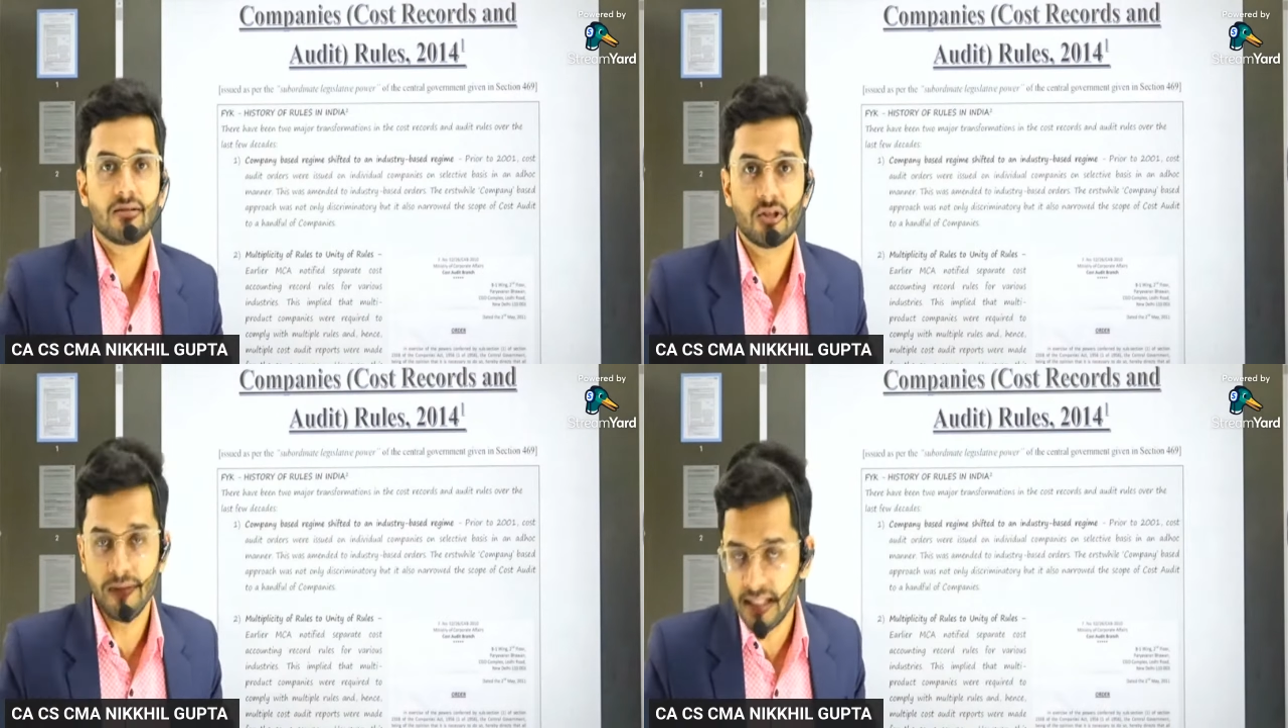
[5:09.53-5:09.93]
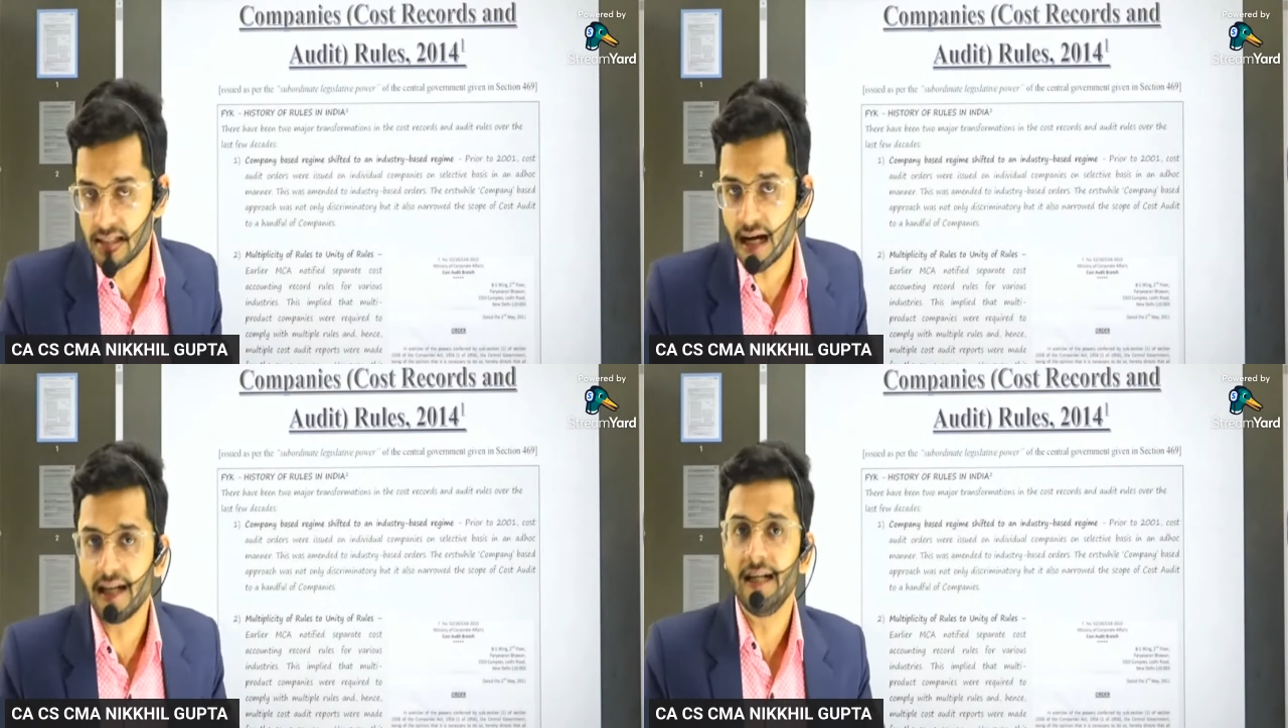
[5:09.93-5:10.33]
which means
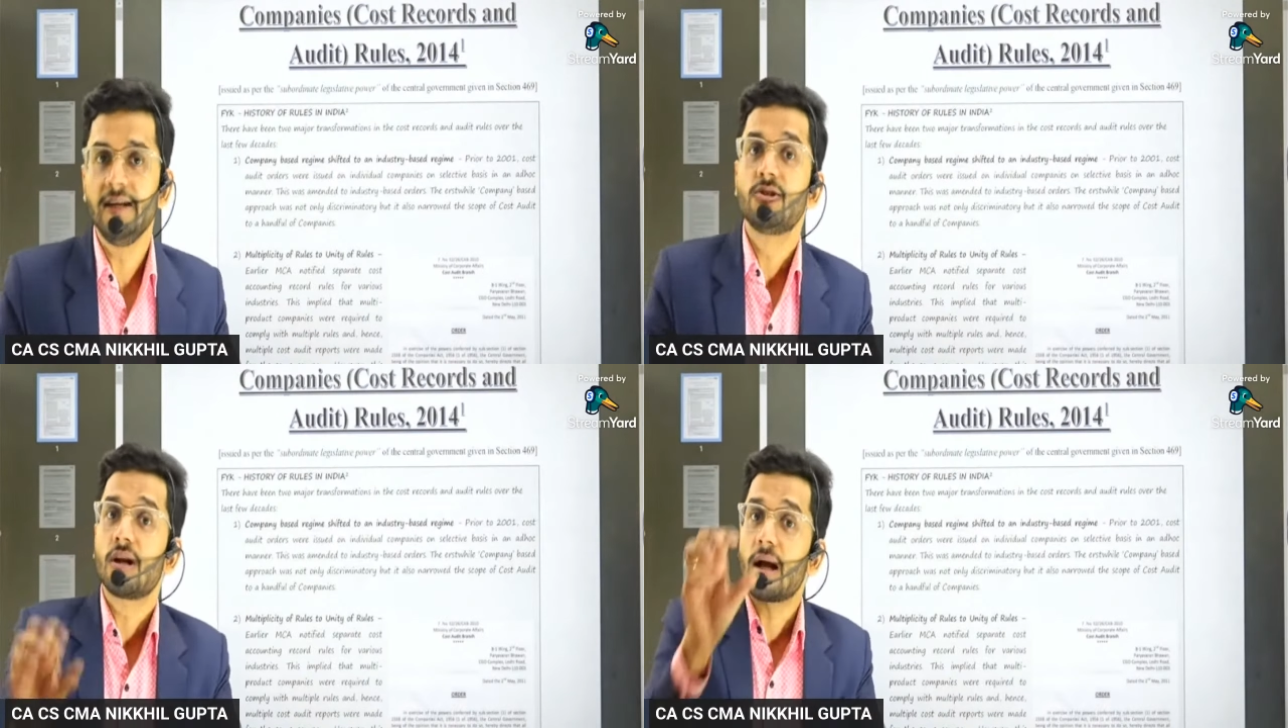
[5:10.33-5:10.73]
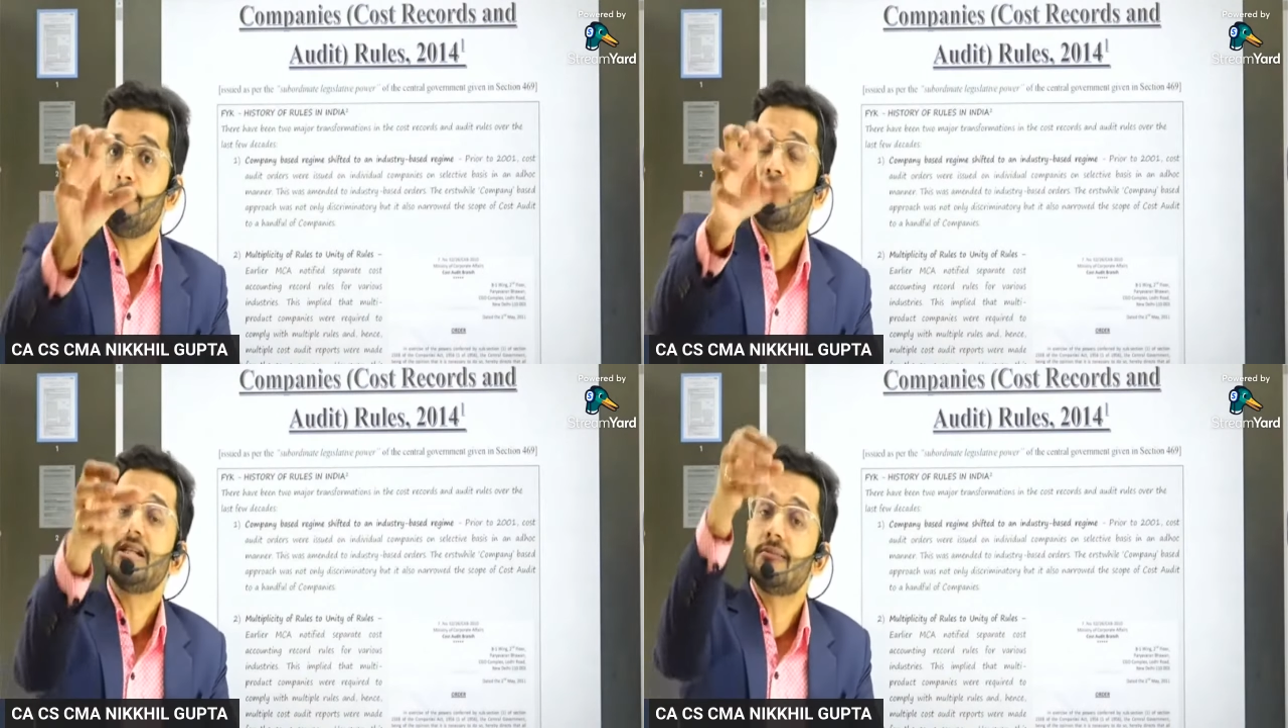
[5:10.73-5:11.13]
that individual
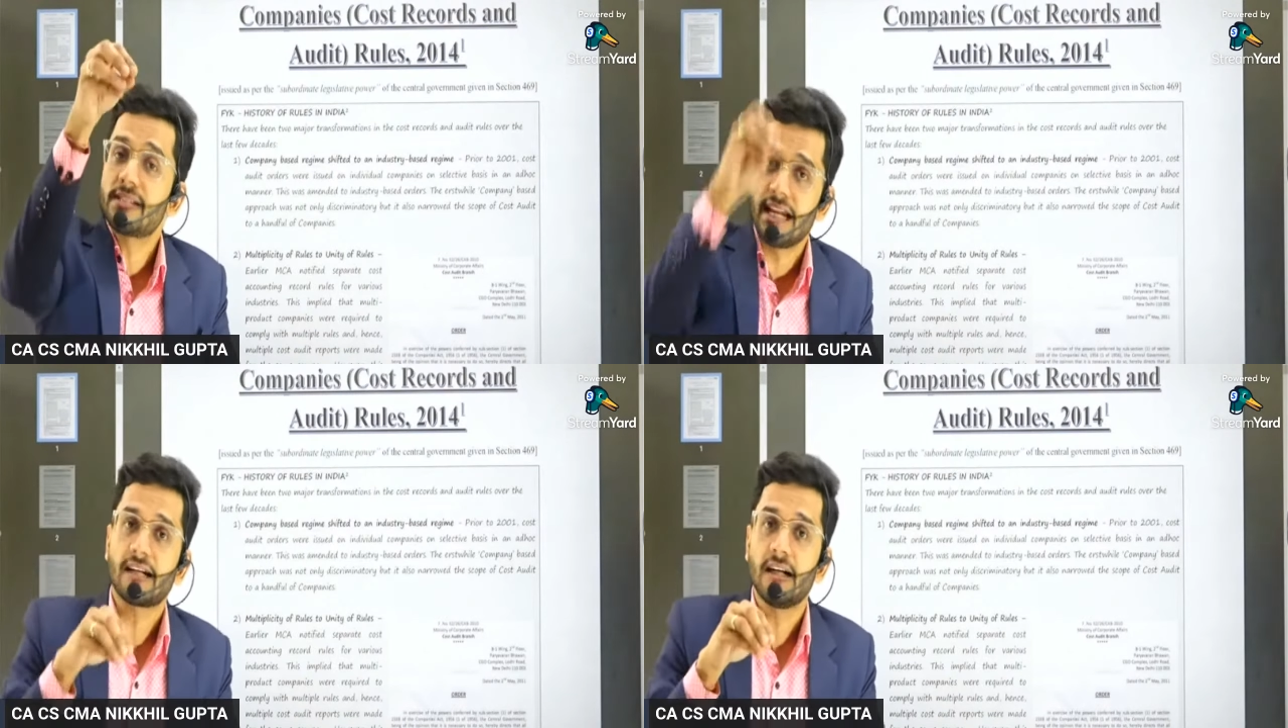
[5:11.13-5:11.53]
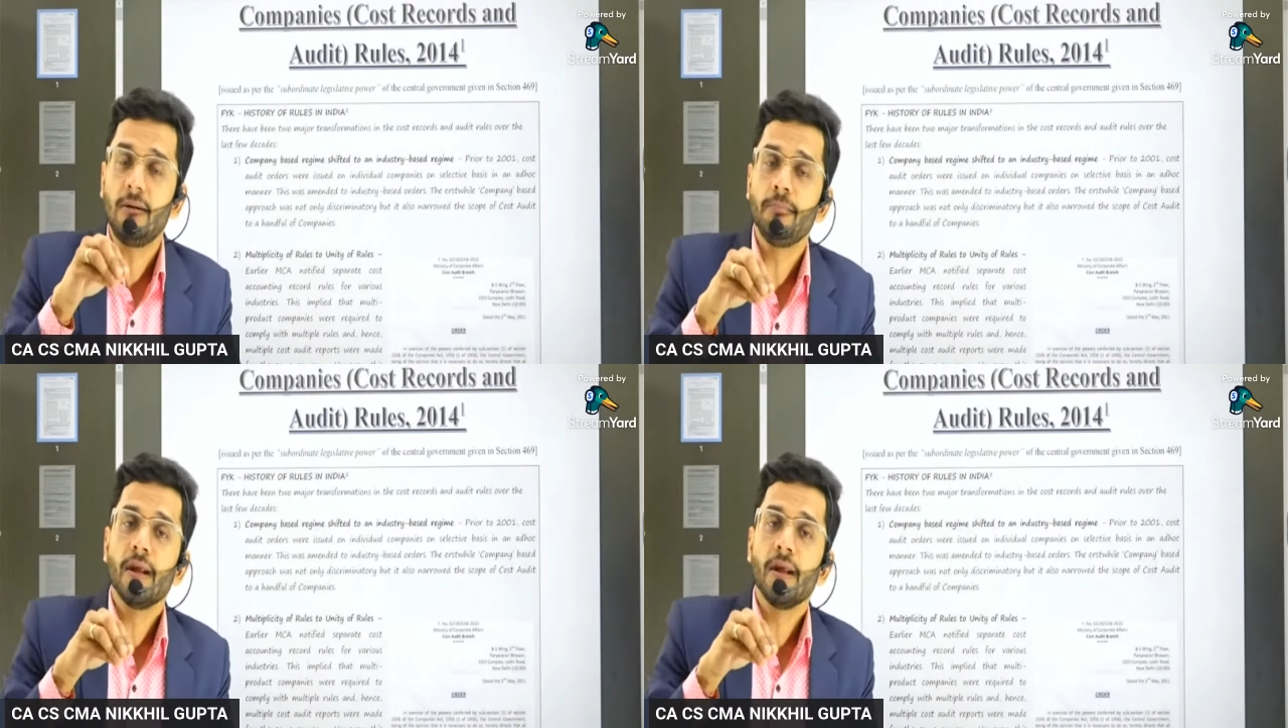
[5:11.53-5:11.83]
companies were selected